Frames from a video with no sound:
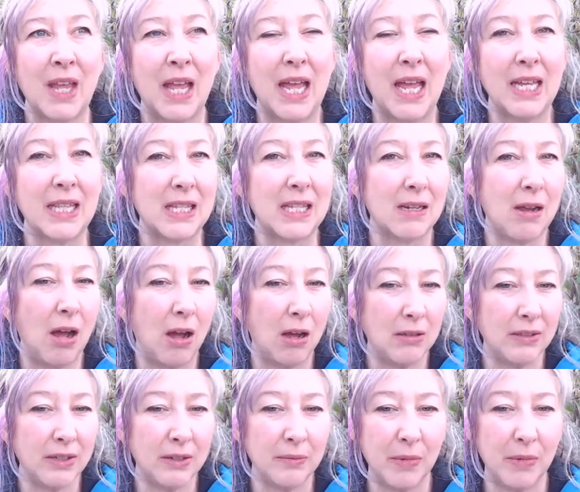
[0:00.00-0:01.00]
it's
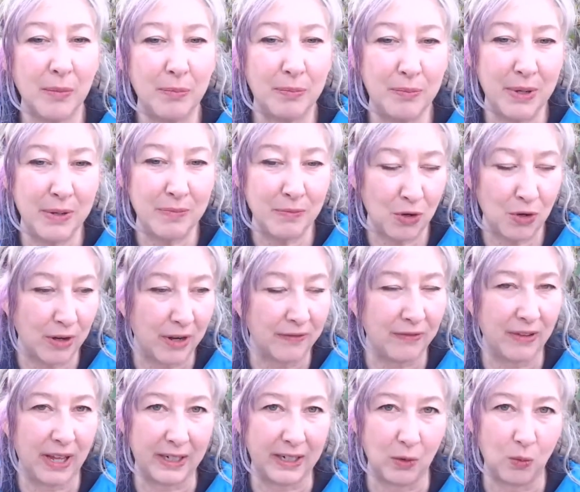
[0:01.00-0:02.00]
called a bit more of
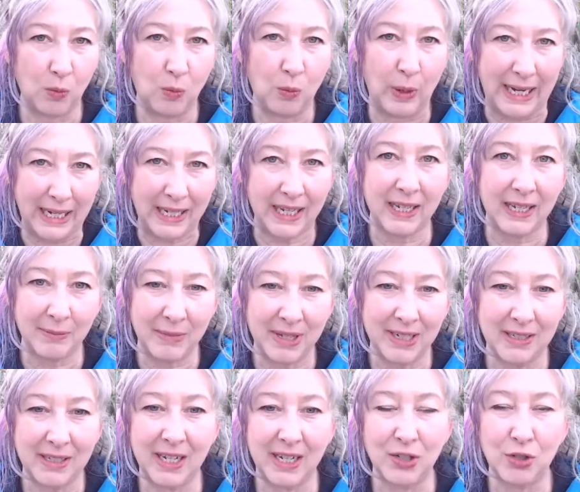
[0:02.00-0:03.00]
like a waking
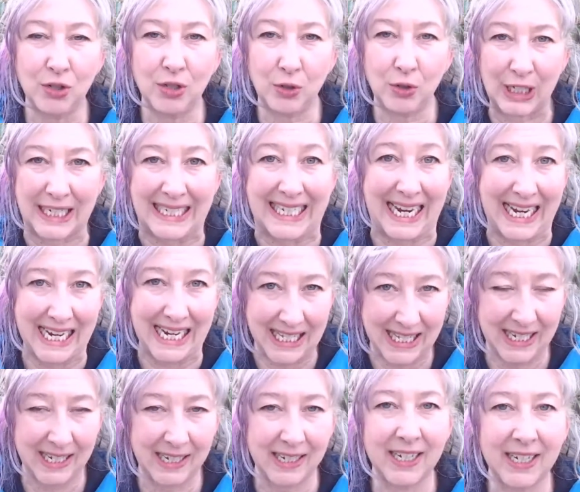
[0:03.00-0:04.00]
meditation, or
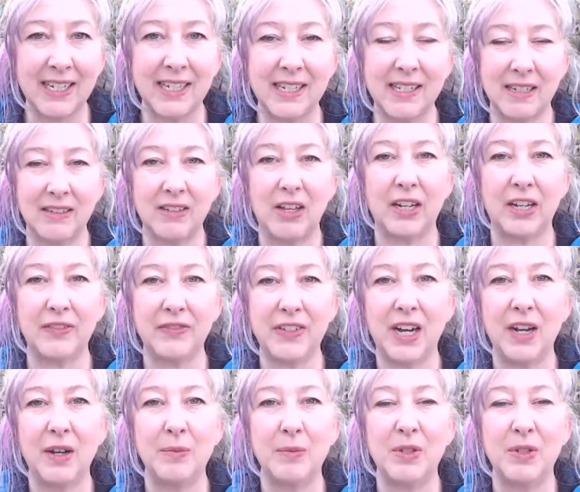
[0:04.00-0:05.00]
gazing is a lot of
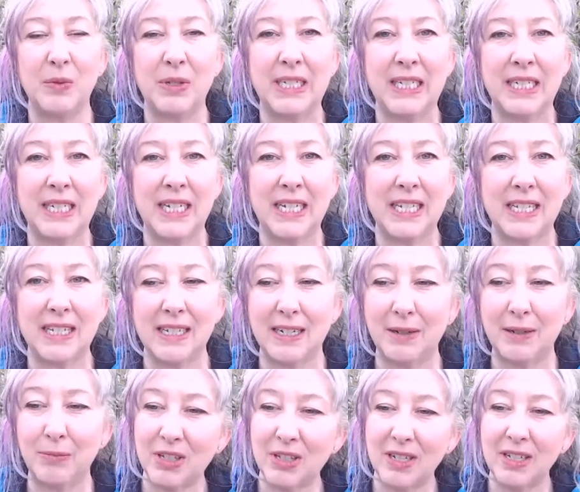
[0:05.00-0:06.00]
times what it is, and
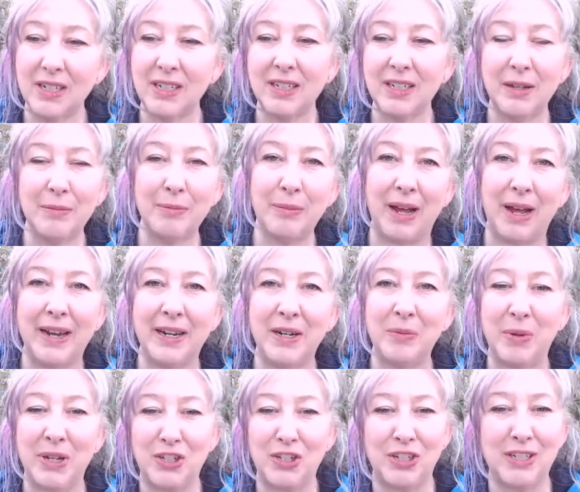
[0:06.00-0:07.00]
I'm just gonna combine
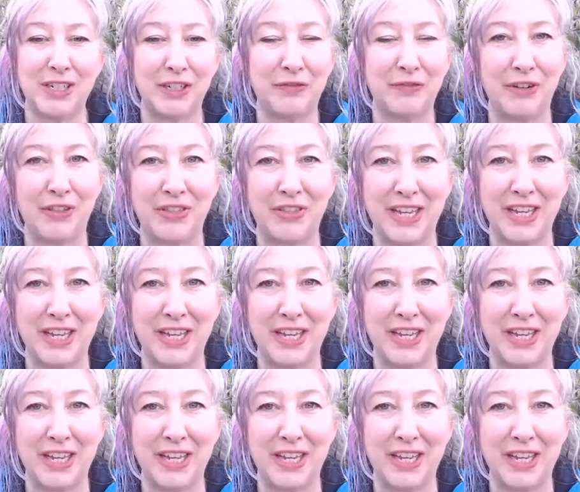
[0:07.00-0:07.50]
a bunch of different